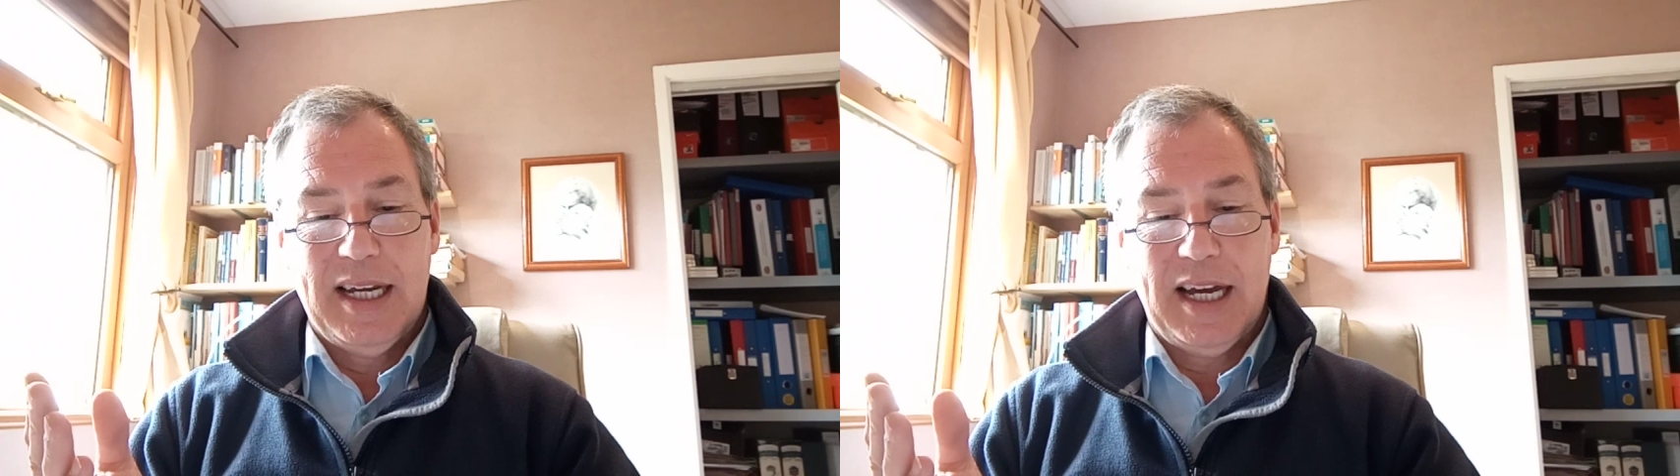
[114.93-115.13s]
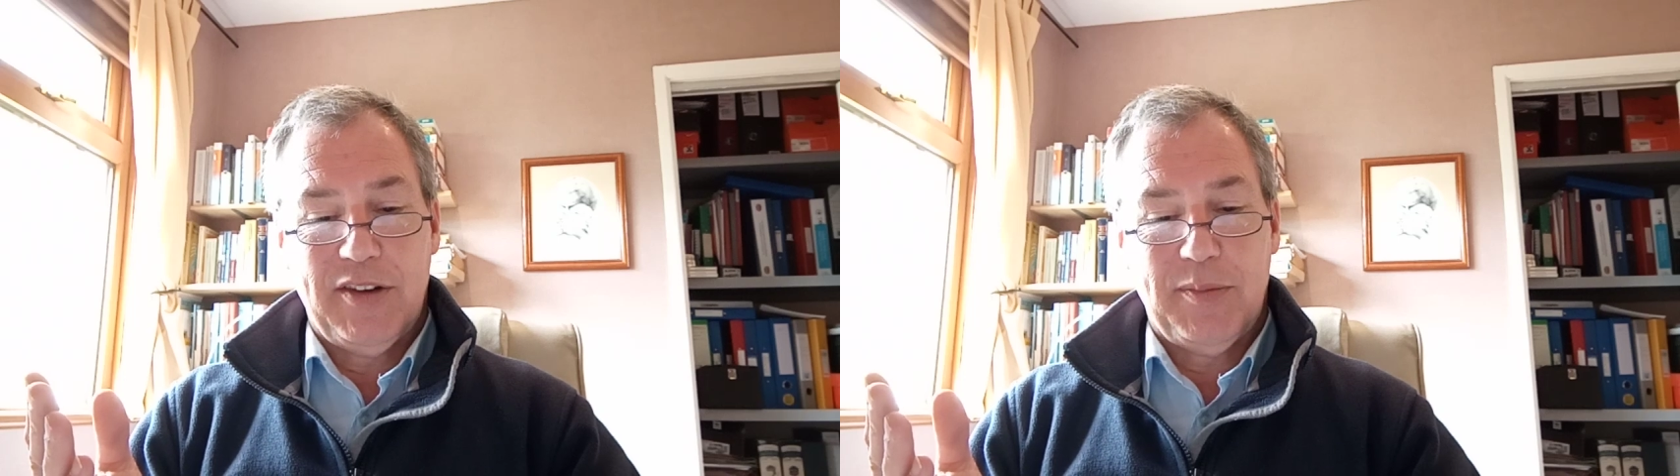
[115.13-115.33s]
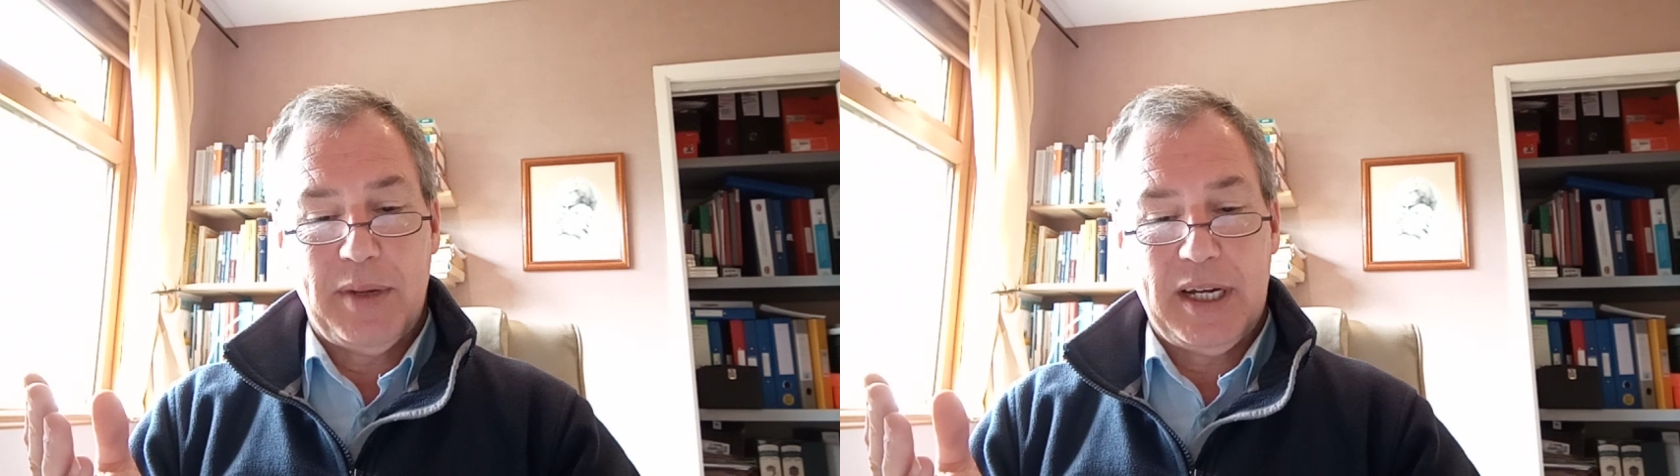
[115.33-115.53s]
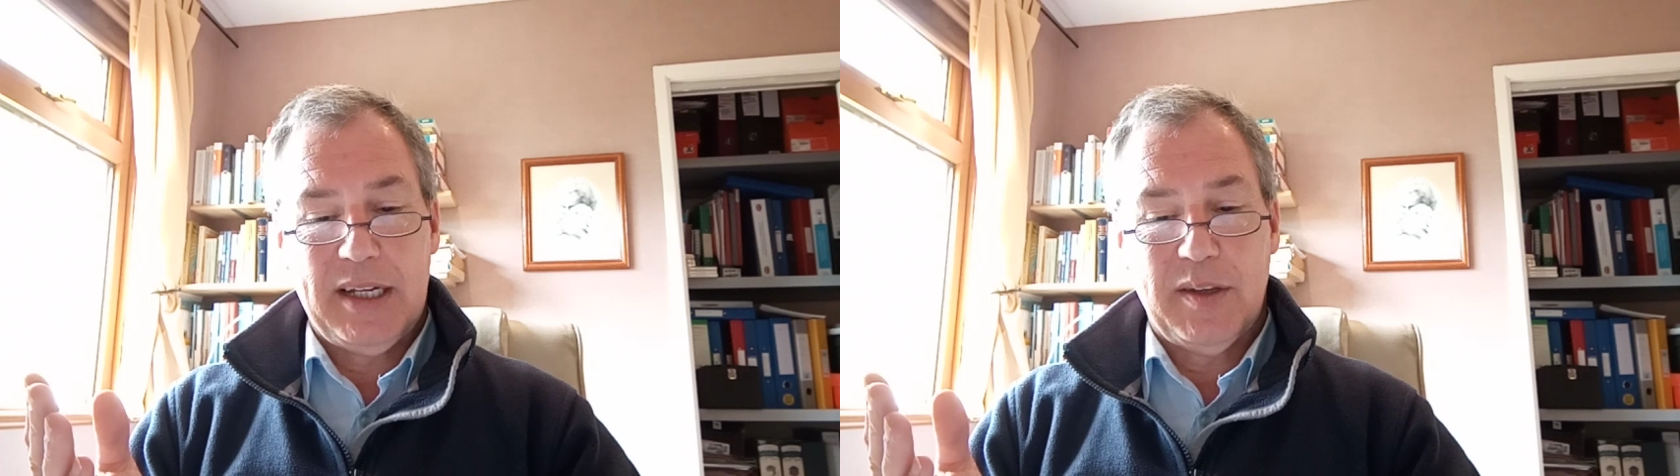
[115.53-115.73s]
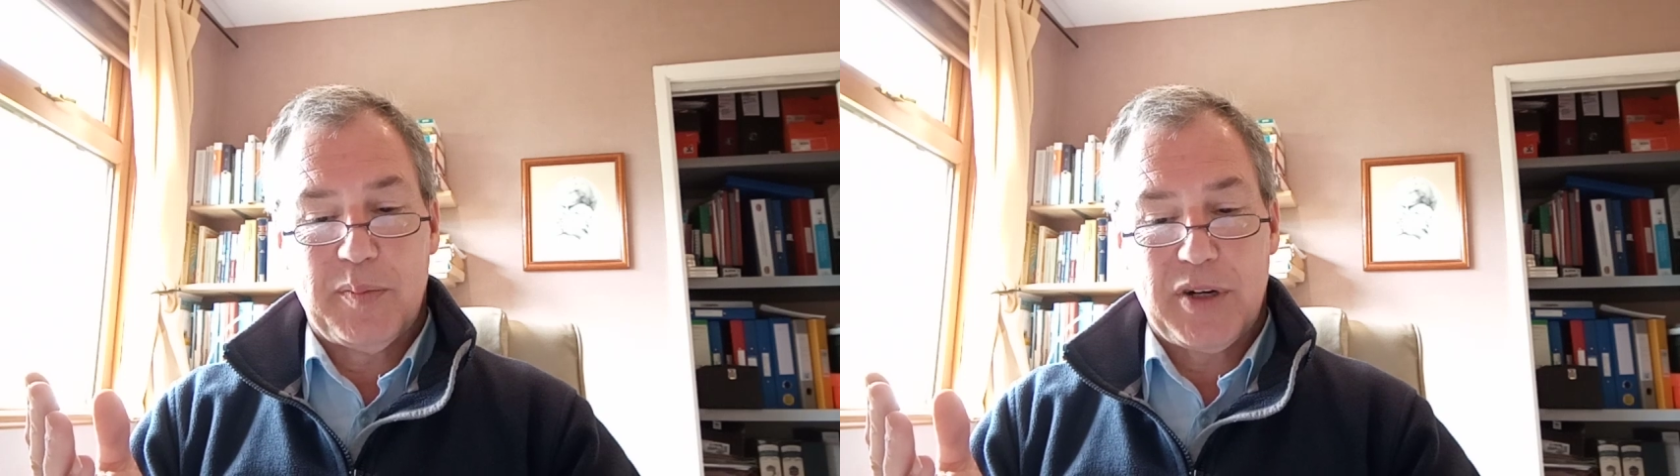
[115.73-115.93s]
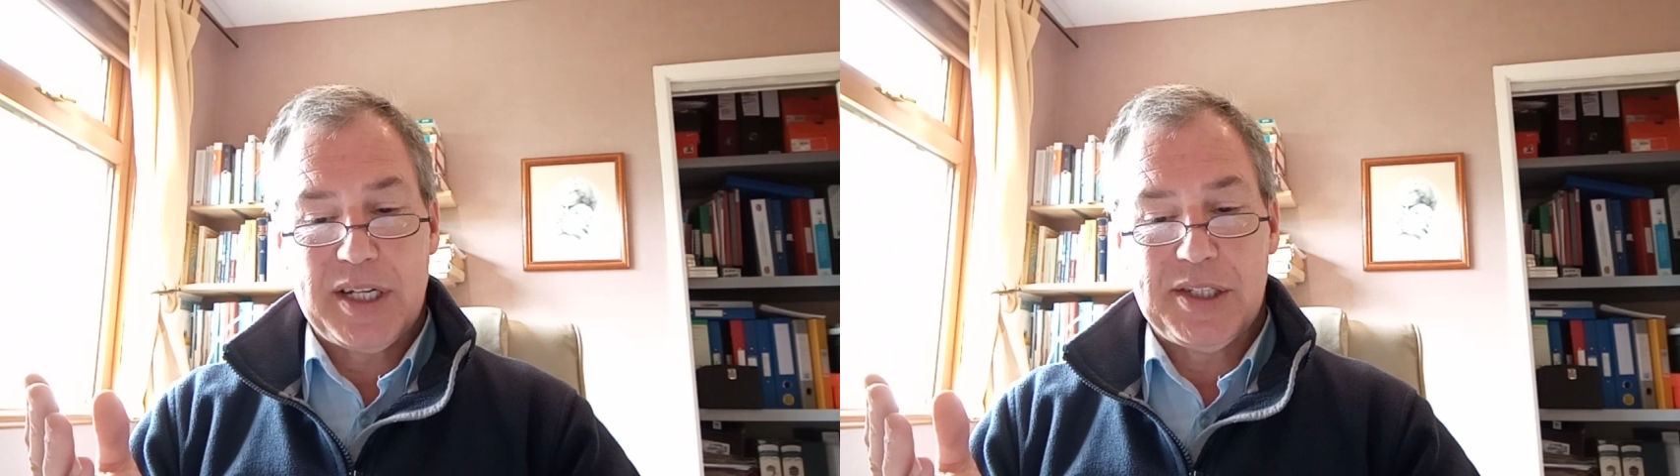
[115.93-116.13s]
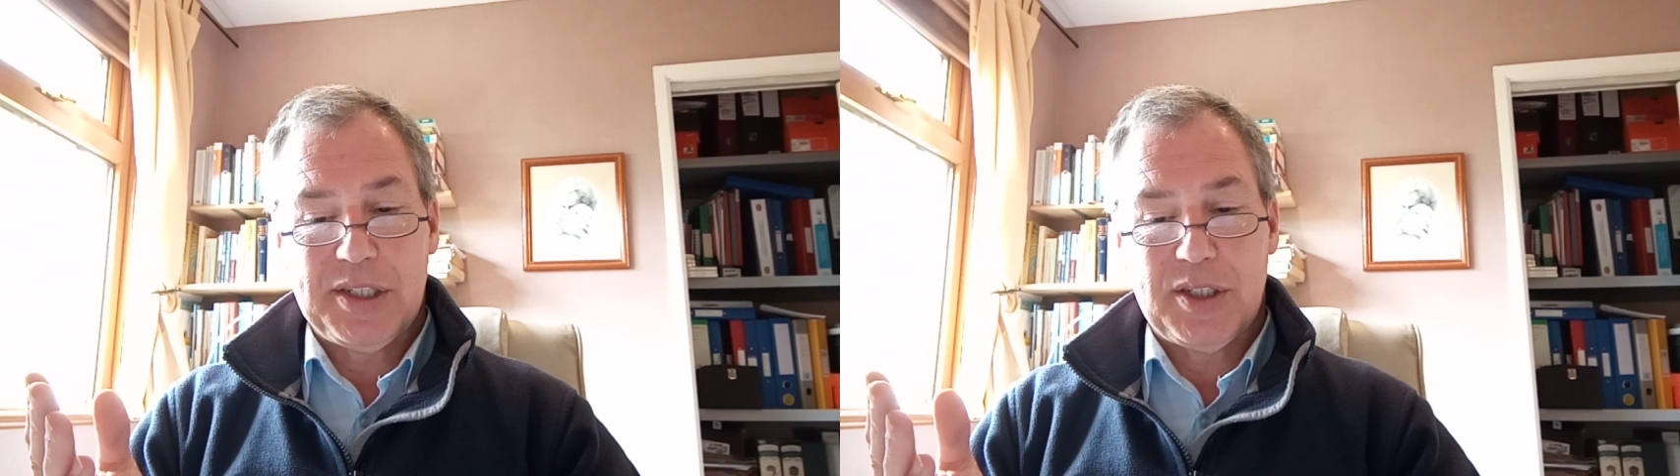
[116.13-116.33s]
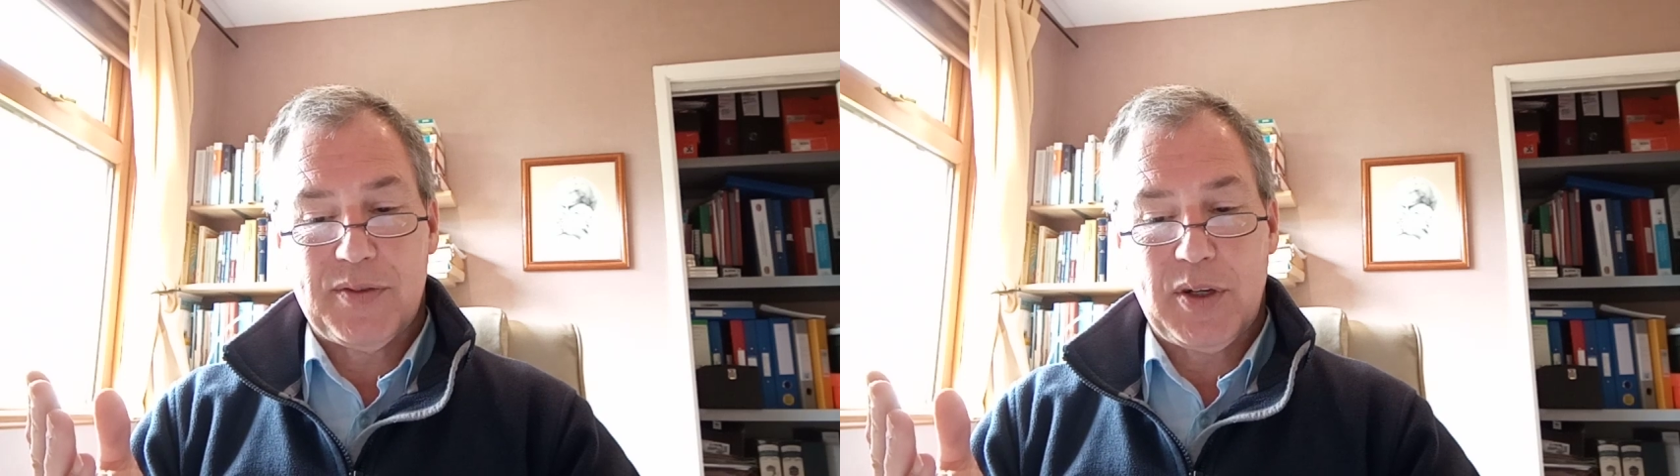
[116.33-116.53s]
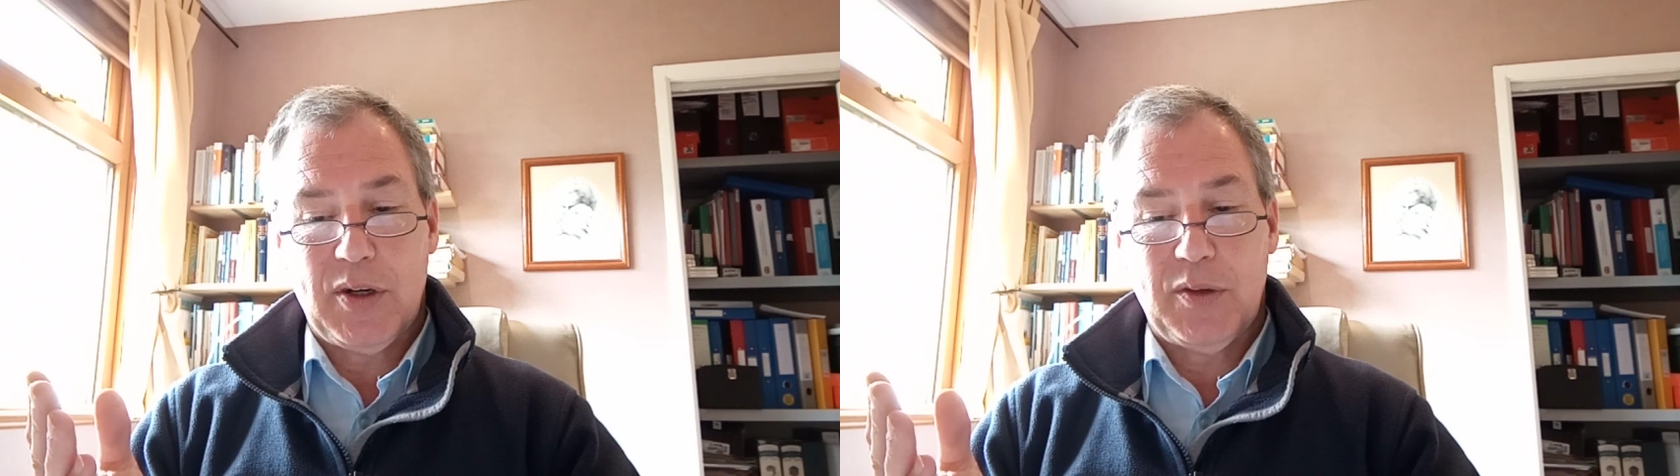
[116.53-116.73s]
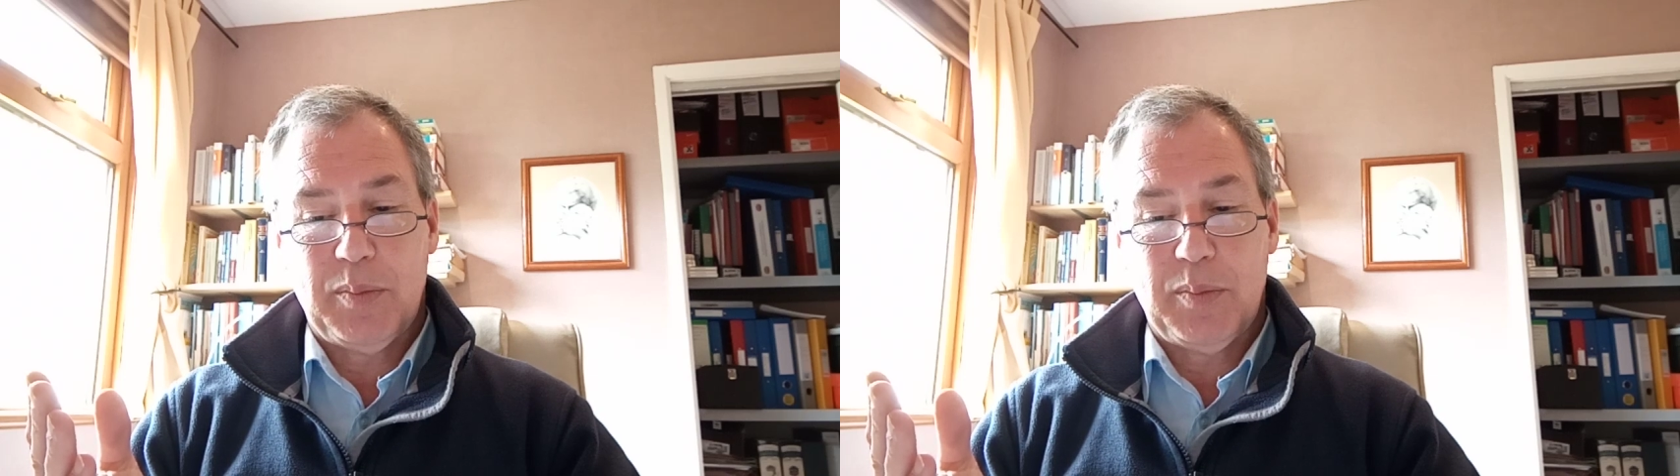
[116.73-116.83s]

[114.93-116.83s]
And may the presence of God